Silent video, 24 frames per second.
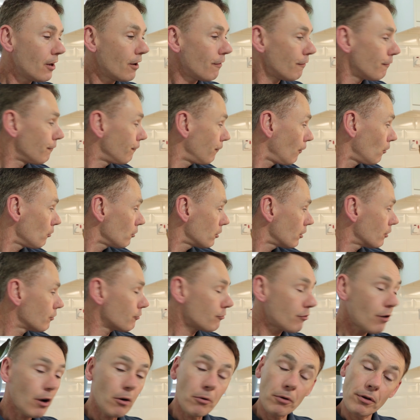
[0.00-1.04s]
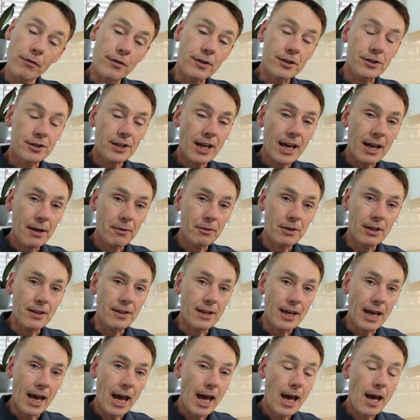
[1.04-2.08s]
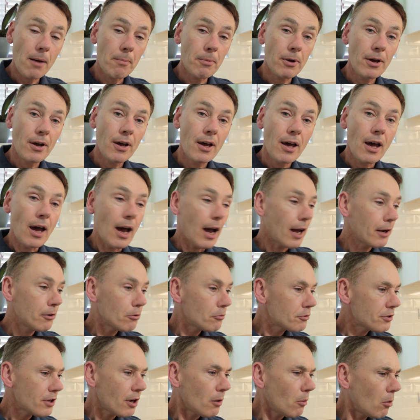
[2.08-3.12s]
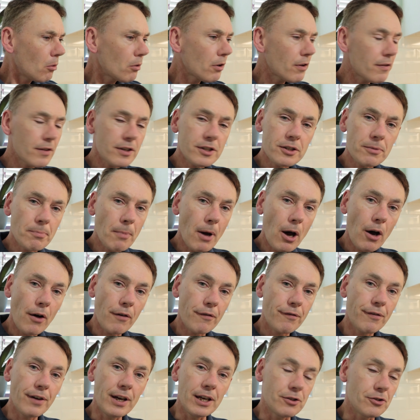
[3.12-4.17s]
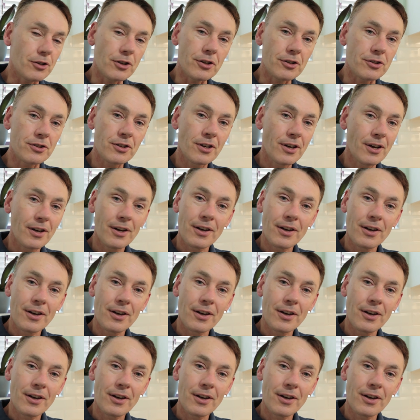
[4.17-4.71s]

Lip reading: full control of the sound in the app, and also all of the smart features,